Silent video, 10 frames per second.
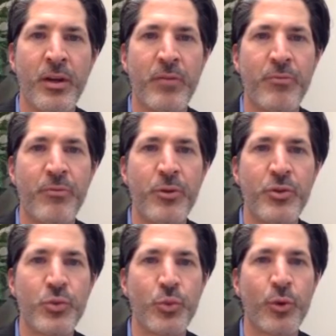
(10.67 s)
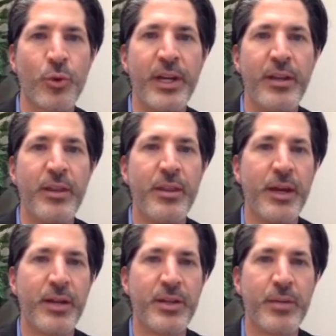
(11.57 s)
uh, folks worry
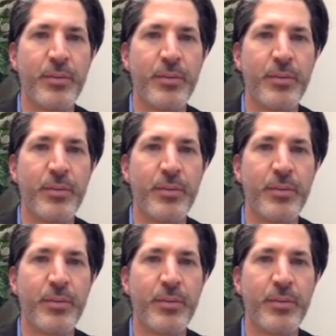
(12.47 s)
that uh,